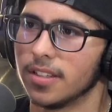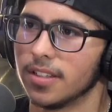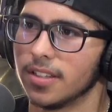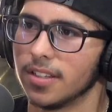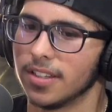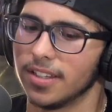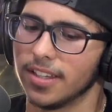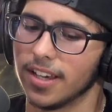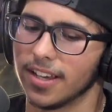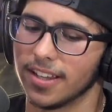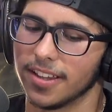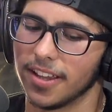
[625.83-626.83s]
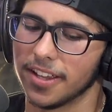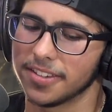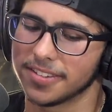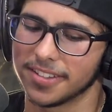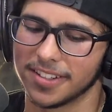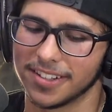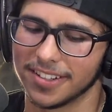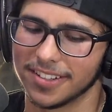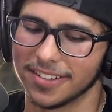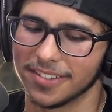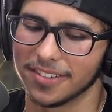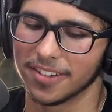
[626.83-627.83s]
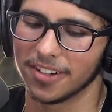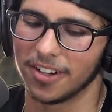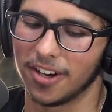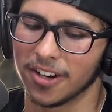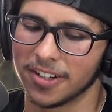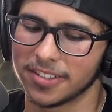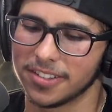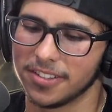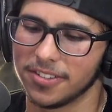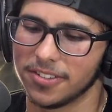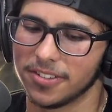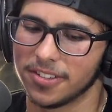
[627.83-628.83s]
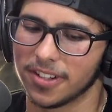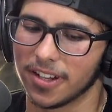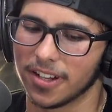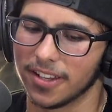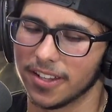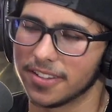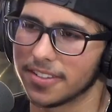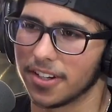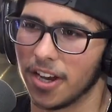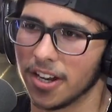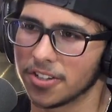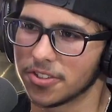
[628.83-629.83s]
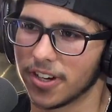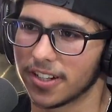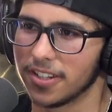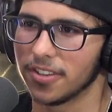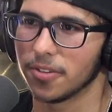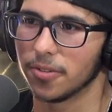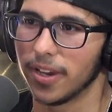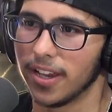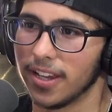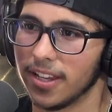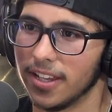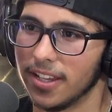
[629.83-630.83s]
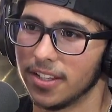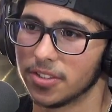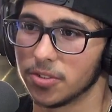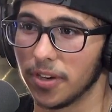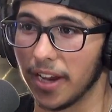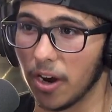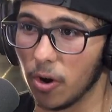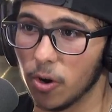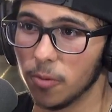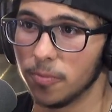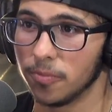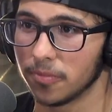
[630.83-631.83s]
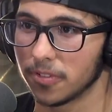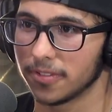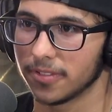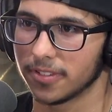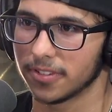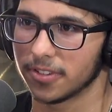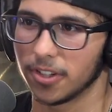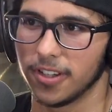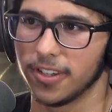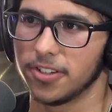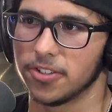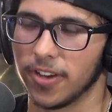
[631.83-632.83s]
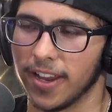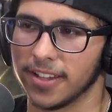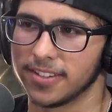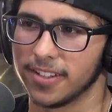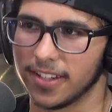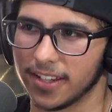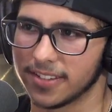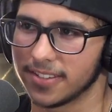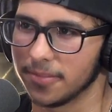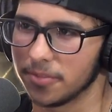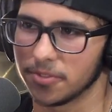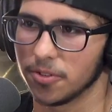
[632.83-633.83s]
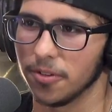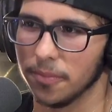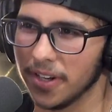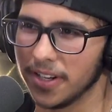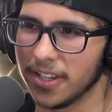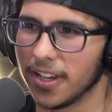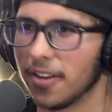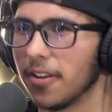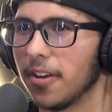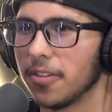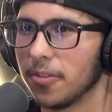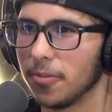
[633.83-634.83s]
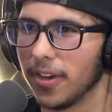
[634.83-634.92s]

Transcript: Yeah, that's honestly, dude, it's a contract either way. So I hope Scarlett Johansson gets some sort of money out the way.